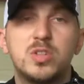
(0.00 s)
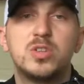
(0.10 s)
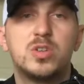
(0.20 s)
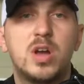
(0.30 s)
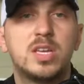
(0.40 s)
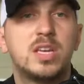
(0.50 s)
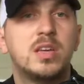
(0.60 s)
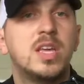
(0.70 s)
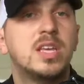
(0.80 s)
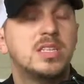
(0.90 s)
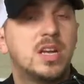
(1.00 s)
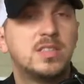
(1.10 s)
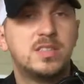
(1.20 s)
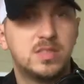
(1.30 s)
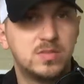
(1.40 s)
and you're talking
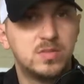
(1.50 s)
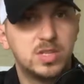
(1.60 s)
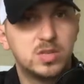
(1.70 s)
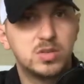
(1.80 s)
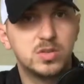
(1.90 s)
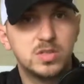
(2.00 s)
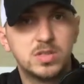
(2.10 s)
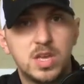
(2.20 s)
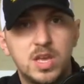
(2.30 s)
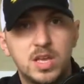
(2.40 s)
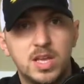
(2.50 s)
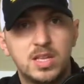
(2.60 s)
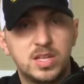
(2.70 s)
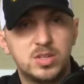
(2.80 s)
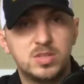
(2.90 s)
dozens of vehicles
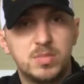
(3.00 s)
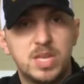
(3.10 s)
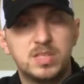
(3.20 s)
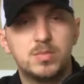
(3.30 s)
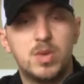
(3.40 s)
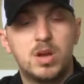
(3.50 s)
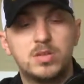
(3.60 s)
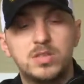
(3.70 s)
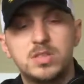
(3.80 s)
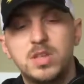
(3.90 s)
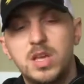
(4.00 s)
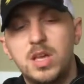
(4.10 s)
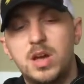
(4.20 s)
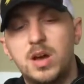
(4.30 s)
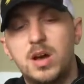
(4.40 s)
and years of makes and models.
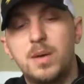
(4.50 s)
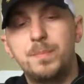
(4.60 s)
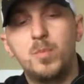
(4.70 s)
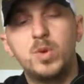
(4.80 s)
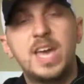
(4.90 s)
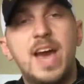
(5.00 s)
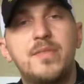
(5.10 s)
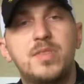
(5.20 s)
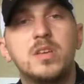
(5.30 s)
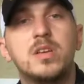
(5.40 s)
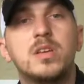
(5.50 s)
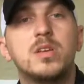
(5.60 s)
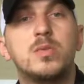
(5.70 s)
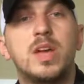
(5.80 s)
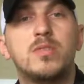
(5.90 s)
We have
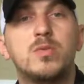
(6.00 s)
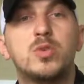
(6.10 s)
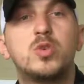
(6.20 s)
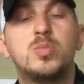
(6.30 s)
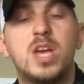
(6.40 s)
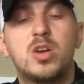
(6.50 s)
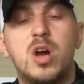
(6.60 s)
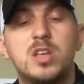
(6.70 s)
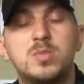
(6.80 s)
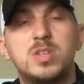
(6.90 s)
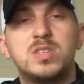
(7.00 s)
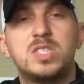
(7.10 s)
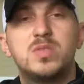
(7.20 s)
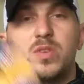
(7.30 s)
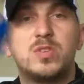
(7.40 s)
to recoup that cost because
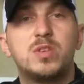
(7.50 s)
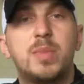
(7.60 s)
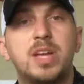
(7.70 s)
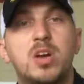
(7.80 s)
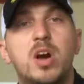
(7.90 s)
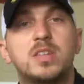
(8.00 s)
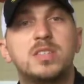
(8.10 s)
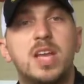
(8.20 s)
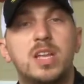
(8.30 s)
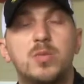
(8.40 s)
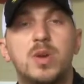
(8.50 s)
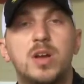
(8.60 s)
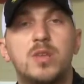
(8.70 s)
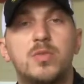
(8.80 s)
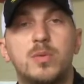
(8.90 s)
this filter might cost
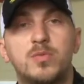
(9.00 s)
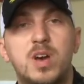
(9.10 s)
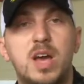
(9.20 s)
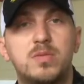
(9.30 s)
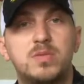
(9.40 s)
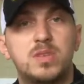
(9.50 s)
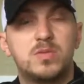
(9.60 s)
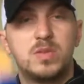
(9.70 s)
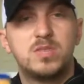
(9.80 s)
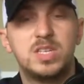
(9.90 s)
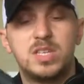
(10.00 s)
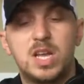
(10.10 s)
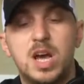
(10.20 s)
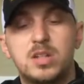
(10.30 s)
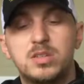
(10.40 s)
anywhere from $5 to
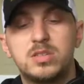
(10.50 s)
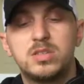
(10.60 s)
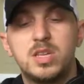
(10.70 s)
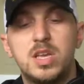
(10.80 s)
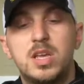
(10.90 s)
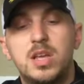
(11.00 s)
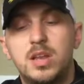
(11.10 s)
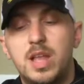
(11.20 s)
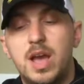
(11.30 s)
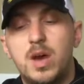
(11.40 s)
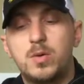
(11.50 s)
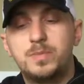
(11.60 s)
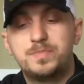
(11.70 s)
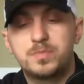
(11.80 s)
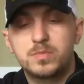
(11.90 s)
$15.
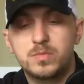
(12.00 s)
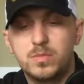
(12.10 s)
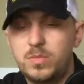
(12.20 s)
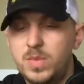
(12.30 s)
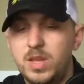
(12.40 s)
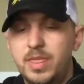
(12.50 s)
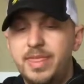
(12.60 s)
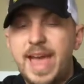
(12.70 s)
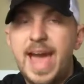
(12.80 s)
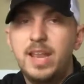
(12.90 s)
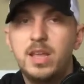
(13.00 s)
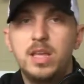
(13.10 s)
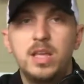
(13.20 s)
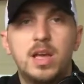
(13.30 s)
Now, that